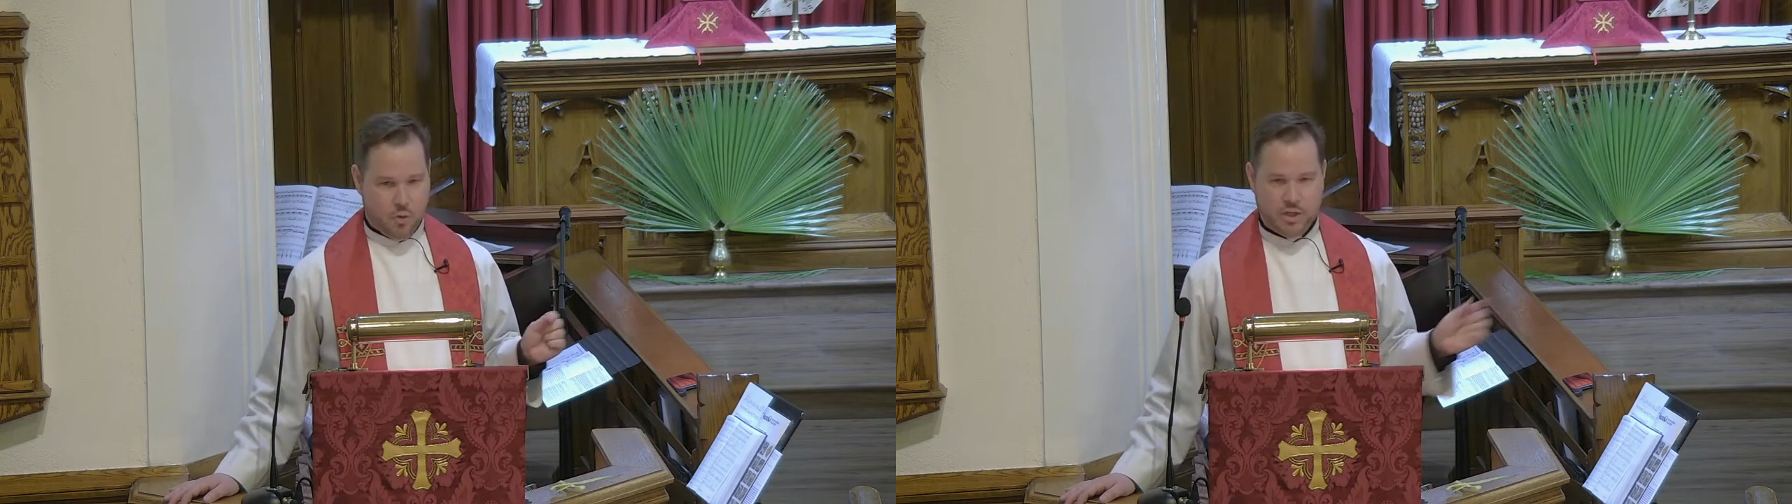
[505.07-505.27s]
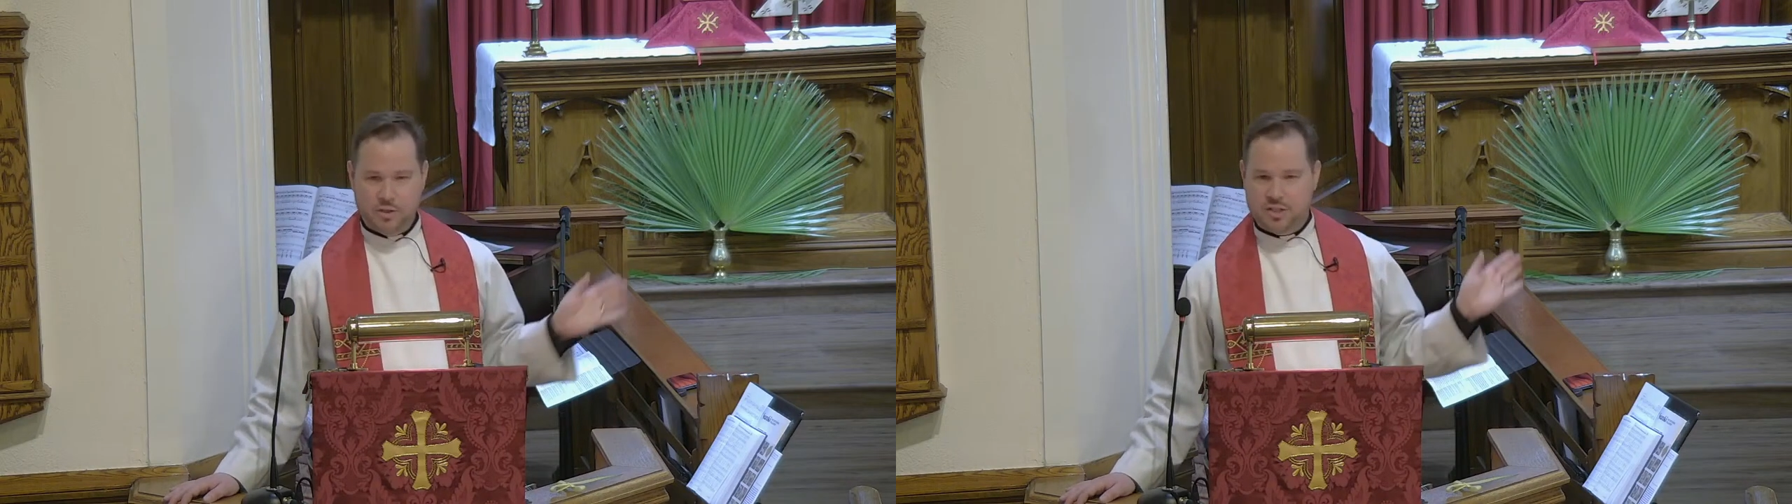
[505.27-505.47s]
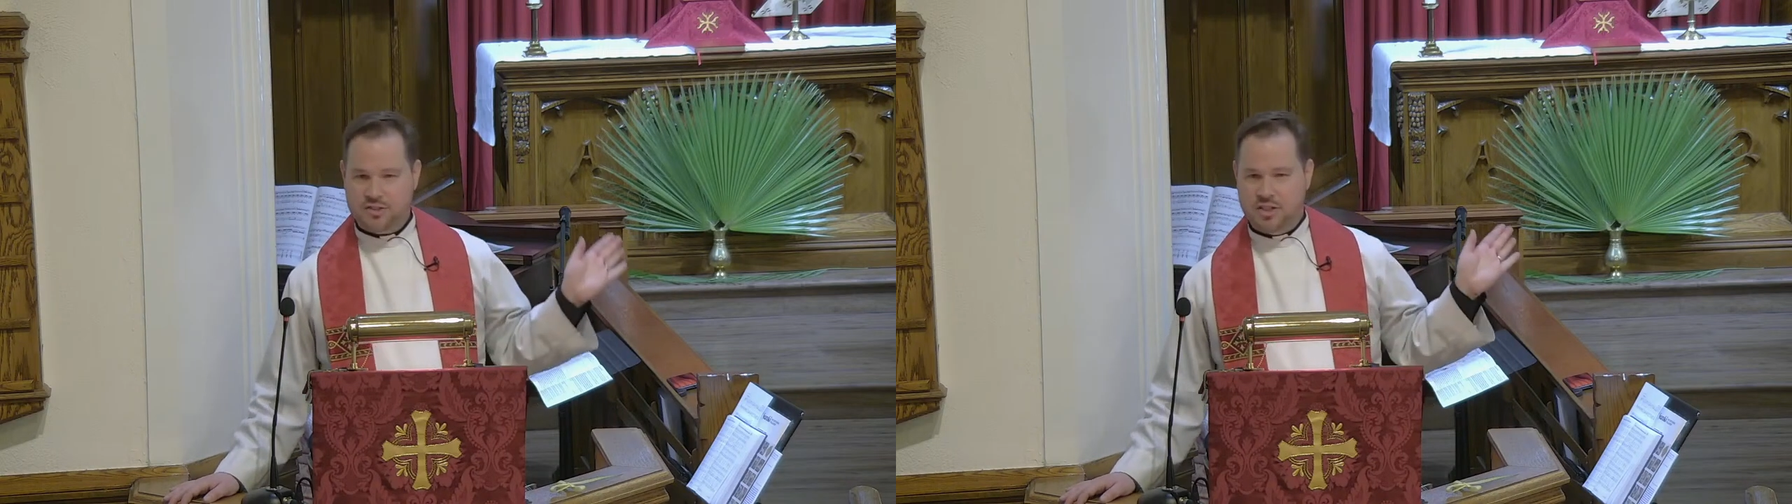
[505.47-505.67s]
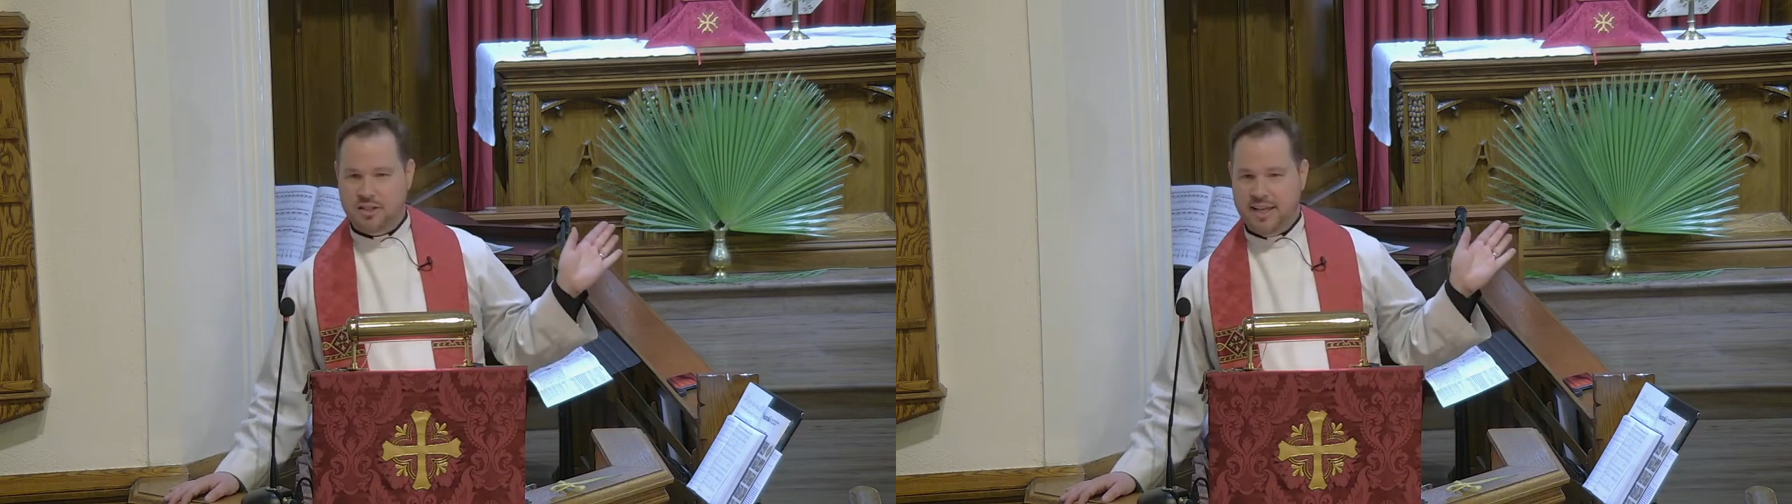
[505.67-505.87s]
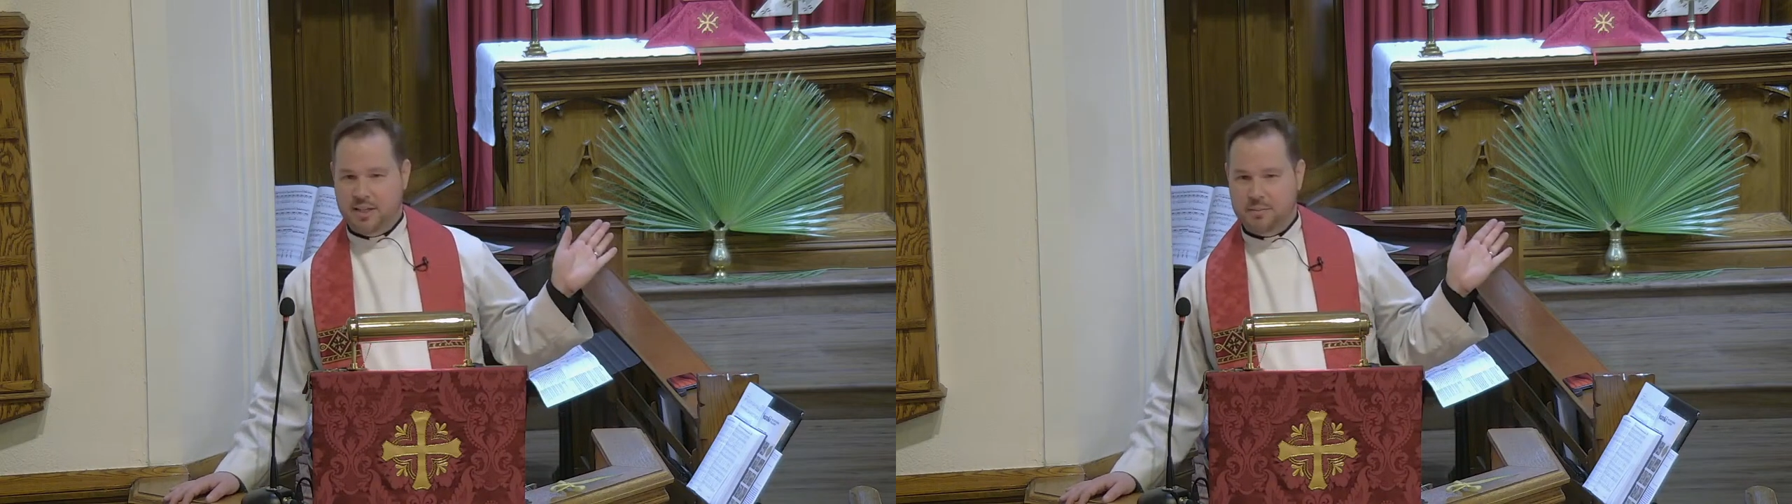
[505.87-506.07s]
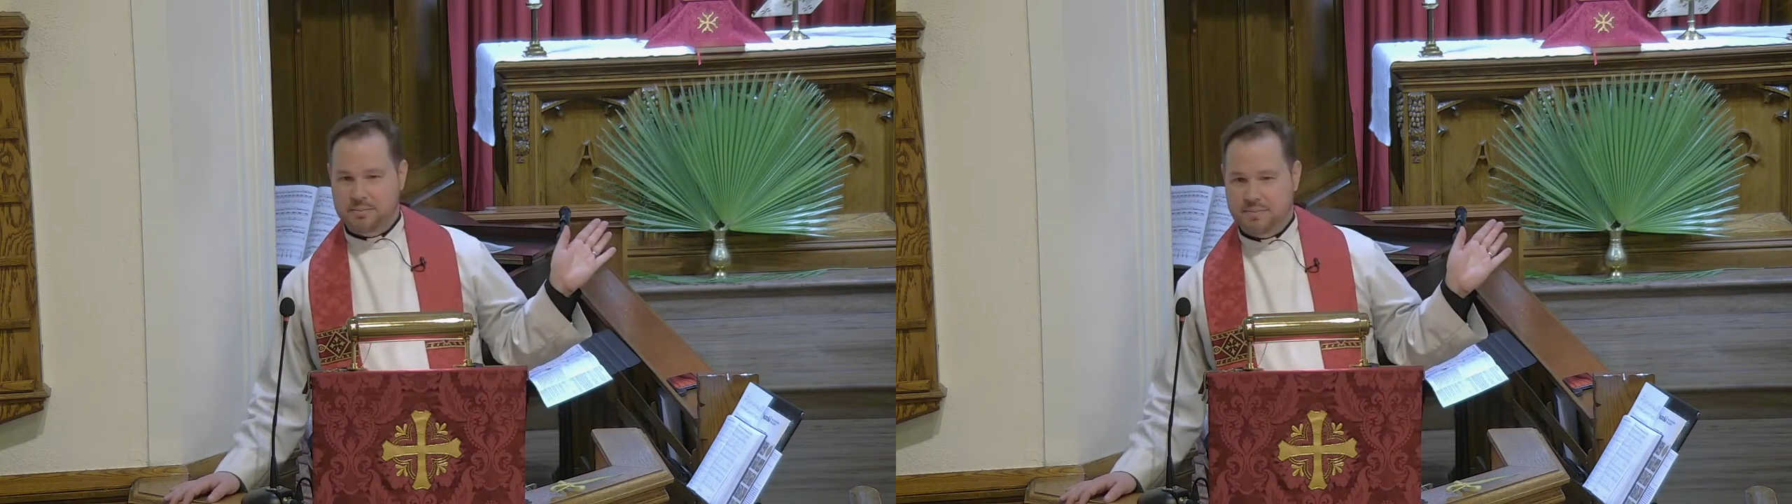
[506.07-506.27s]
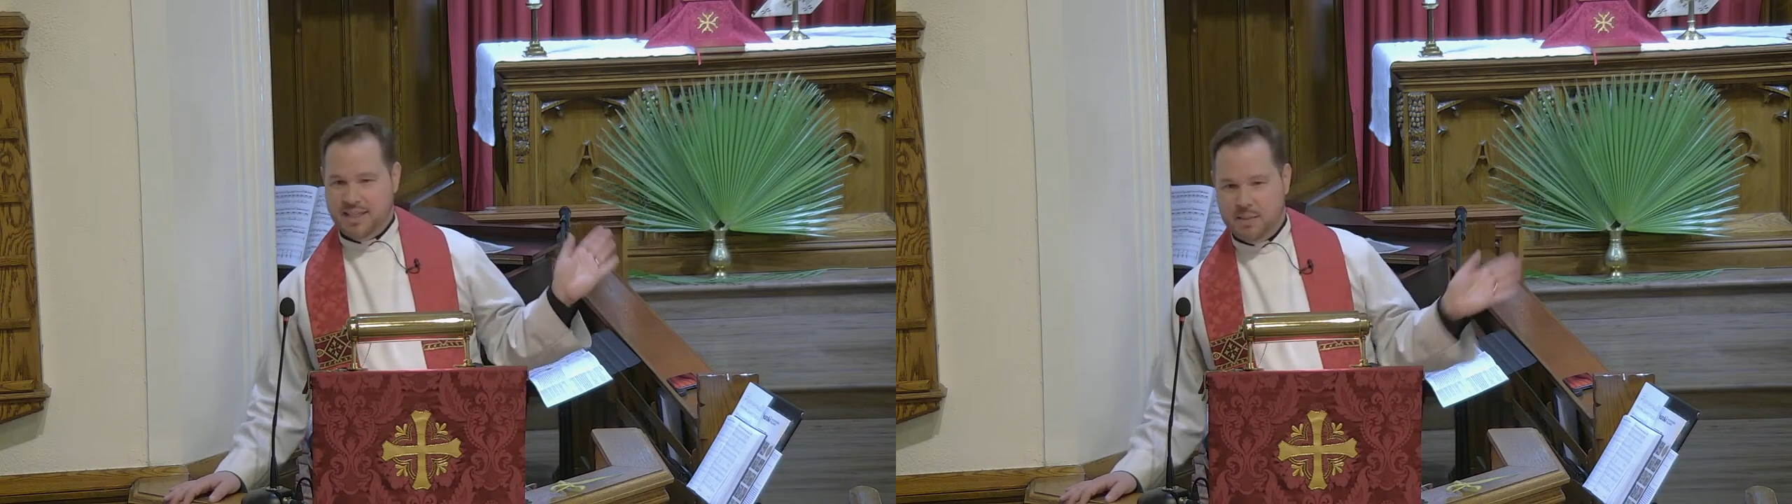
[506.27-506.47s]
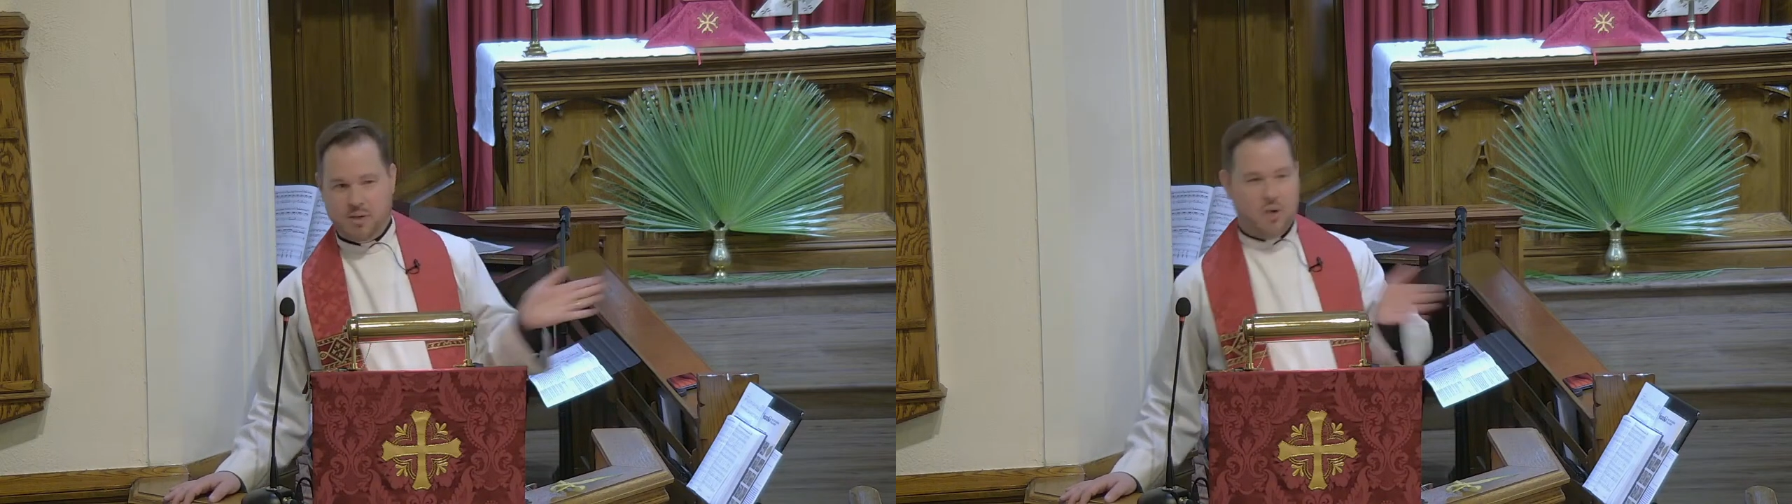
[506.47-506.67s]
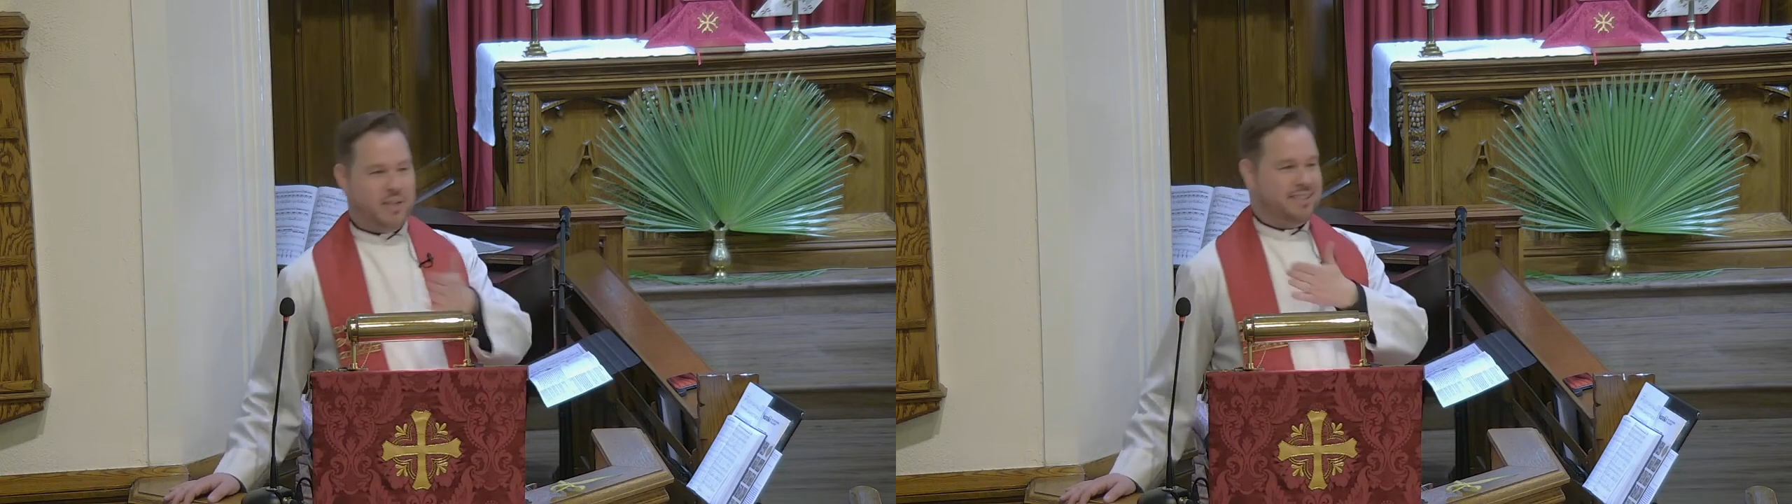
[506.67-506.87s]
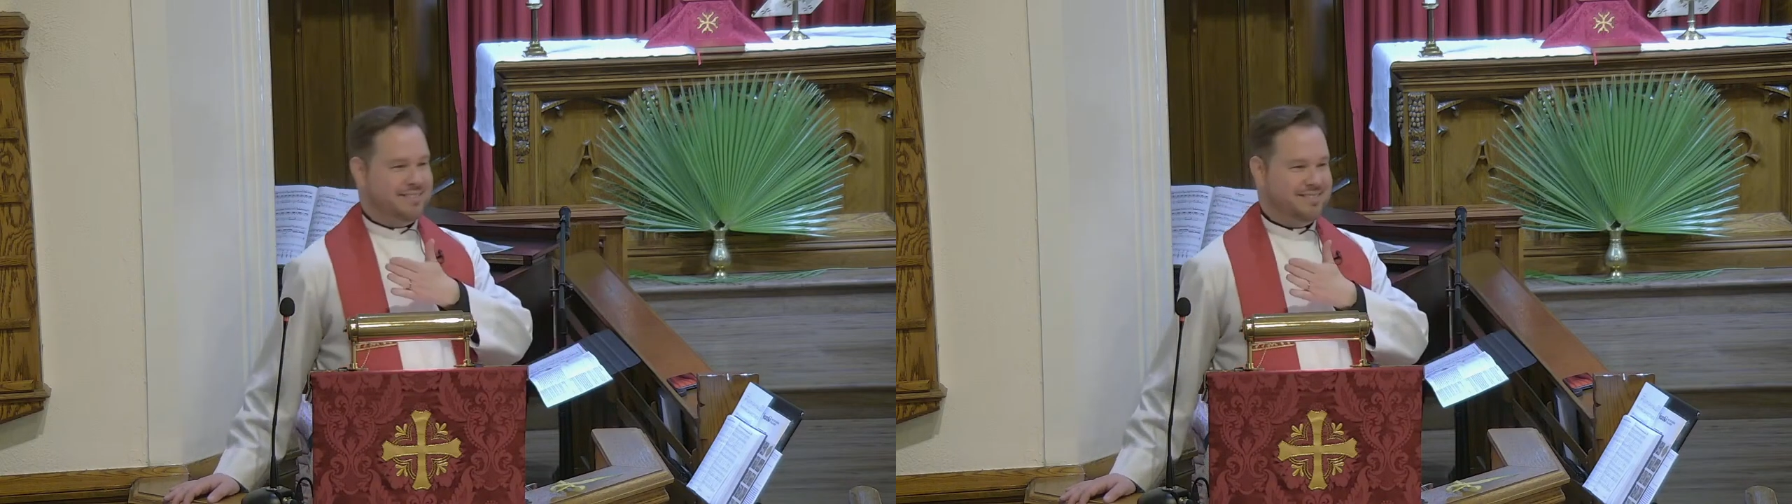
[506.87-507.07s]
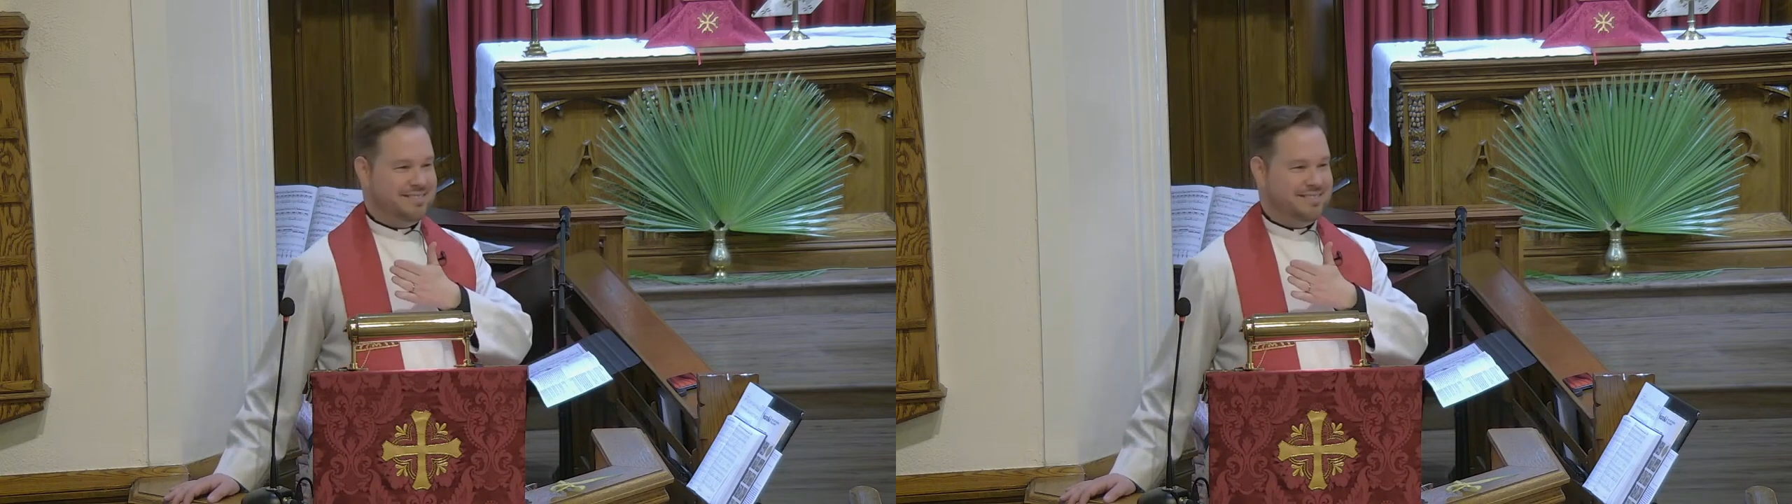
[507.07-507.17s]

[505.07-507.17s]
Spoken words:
Or are you just going to let him keep going?